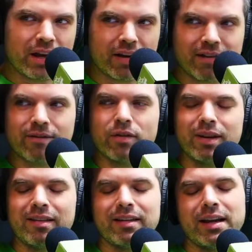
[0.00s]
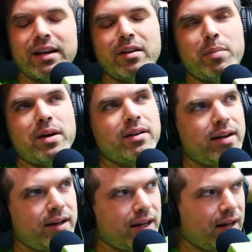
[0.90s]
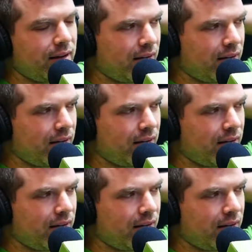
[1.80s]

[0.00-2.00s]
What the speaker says: because I've only seen it depicted in like